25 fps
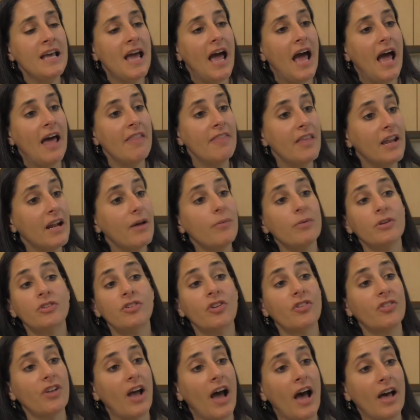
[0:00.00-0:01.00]
And then I would
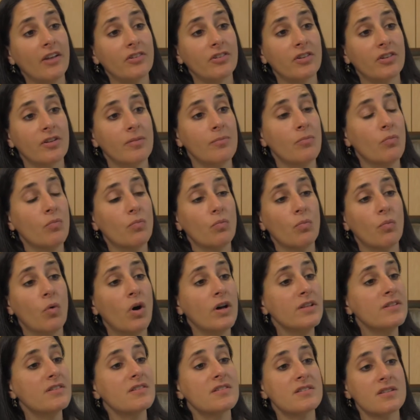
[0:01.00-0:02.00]
just ask them
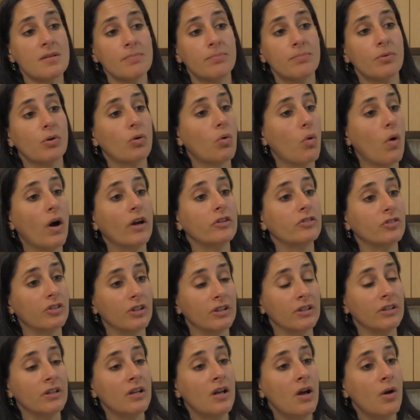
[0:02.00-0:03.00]
one simple
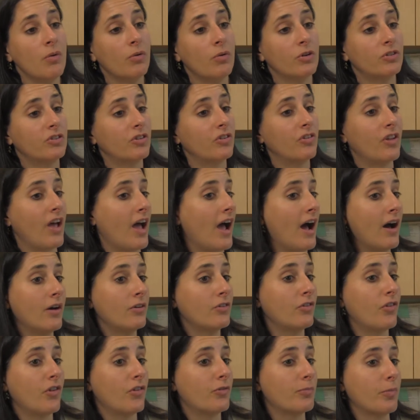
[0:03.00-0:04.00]
question, which is, how
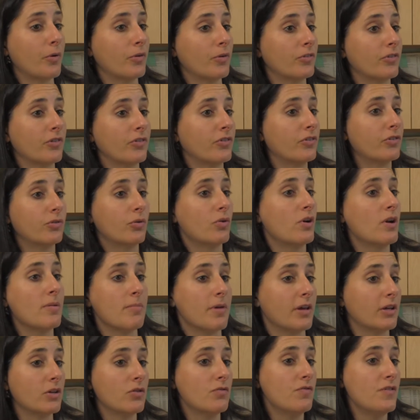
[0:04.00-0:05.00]
does this person's story
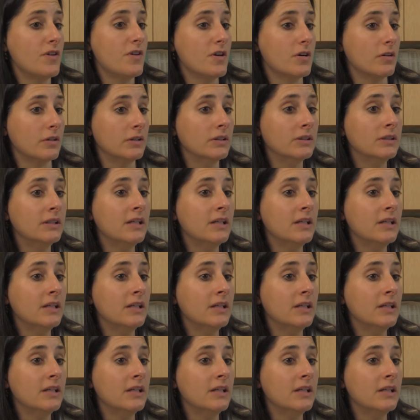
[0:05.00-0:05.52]
make you feel?